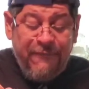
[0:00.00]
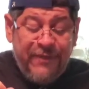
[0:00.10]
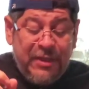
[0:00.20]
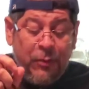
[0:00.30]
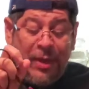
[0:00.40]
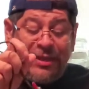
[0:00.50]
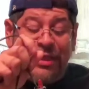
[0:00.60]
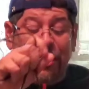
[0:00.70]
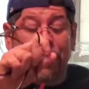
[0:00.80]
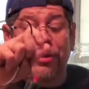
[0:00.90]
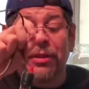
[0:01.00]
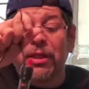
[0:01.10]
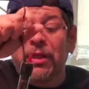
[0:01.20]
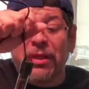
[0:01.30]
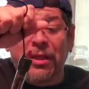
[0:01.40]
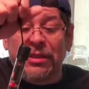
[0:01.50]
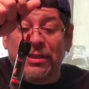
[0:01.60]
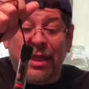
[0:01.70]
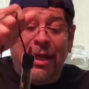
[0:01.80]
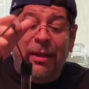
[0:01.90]
50 watts heater.
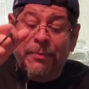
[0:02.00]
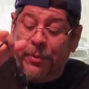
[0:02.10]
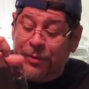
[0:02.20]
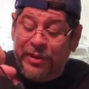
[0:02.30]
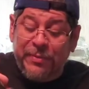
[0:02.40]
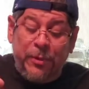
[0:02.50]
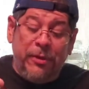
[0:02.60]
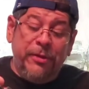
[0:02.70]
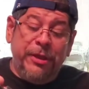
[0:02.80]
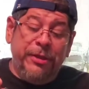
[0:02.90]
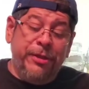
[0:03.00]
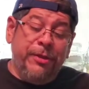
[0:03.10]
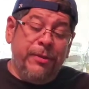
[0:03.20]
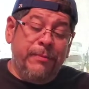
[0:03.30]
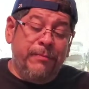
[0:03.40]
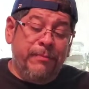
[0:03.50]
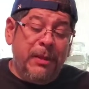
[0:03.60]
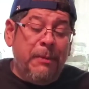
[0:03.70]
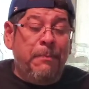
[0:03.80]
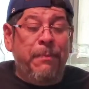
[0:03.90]
It's a very small heater,
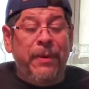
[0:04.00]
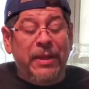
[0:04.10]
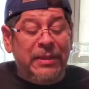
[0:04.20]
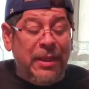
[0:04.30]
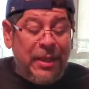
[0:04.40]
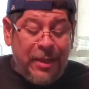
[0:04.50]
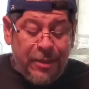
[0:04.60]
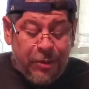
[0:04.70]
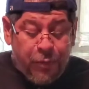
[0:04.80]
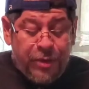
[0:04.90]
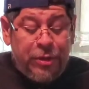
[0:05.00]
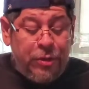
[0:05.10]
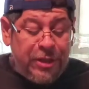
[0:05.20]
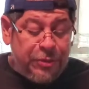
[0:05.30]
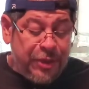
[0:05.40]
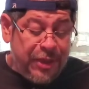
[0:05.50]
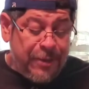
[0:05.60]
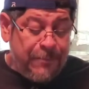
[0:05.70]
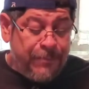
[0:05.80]
but it will do the trick